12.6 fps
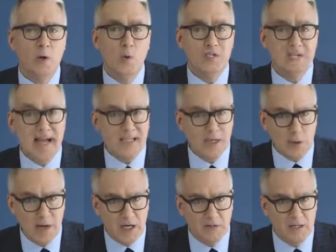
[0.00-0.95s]
who attacked
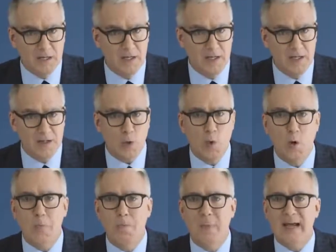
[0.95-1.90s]
Hillary Clinton as a,
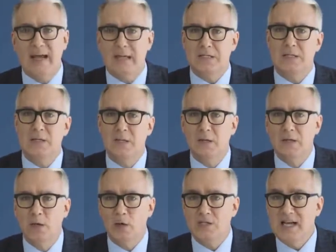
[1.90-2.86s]
quote, bigot,
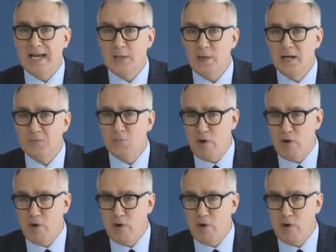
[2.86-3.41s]
who attacked her as